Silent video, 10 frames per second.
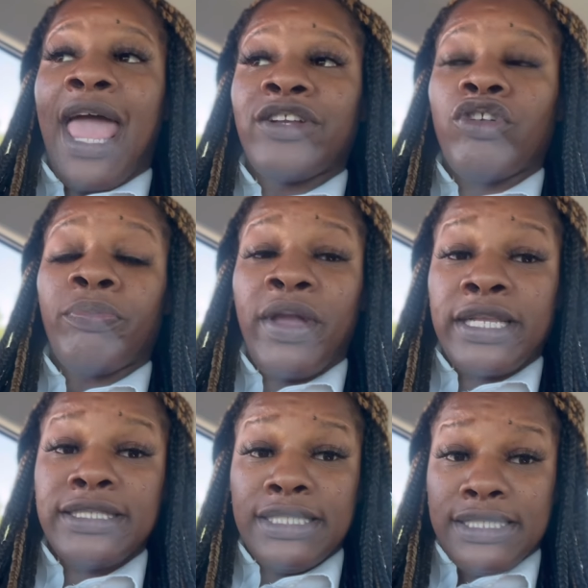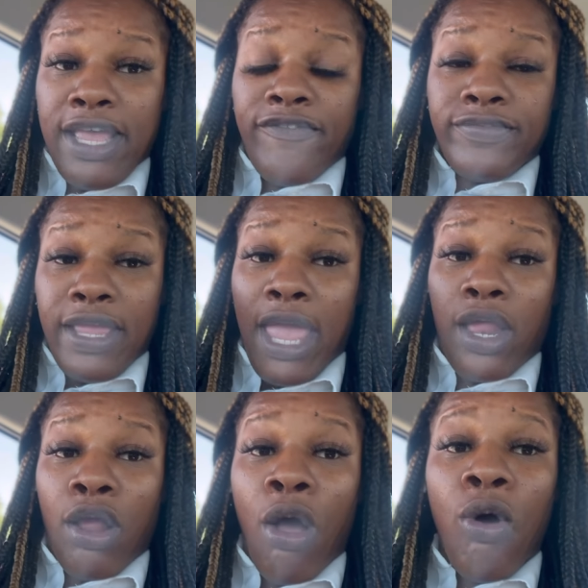actual pregnancy tests
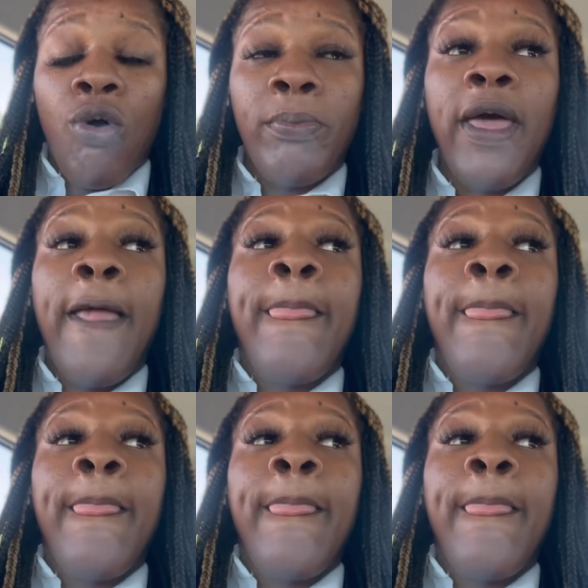at home,